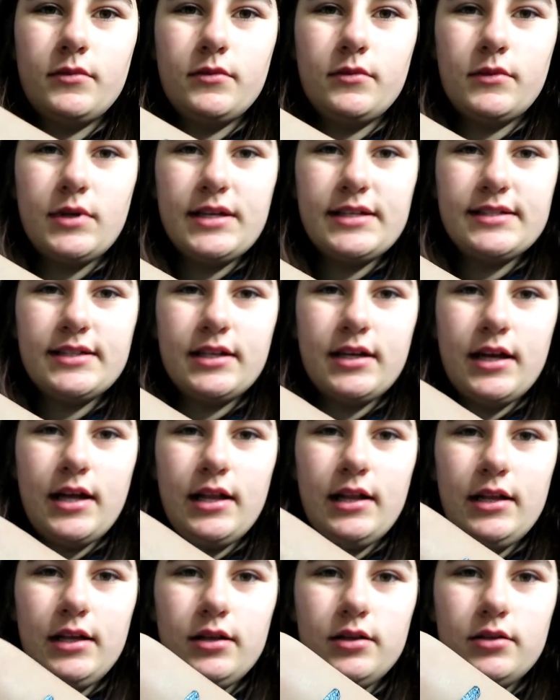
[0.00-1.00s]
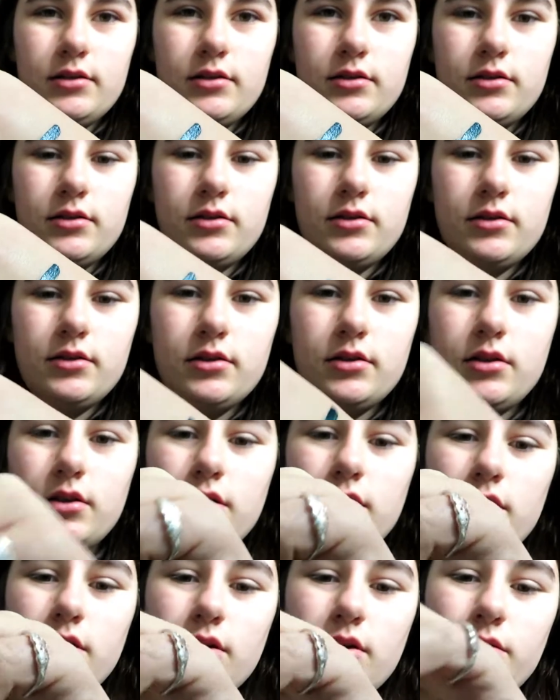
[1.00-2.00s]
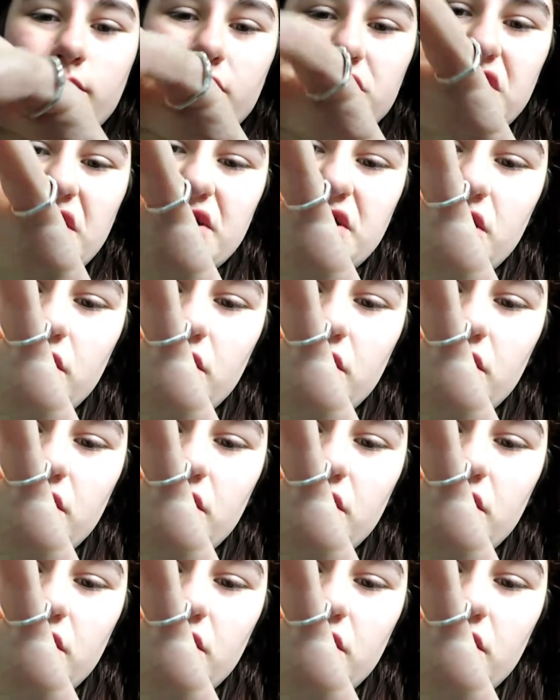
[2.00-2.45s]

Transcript: That's the colour, which actually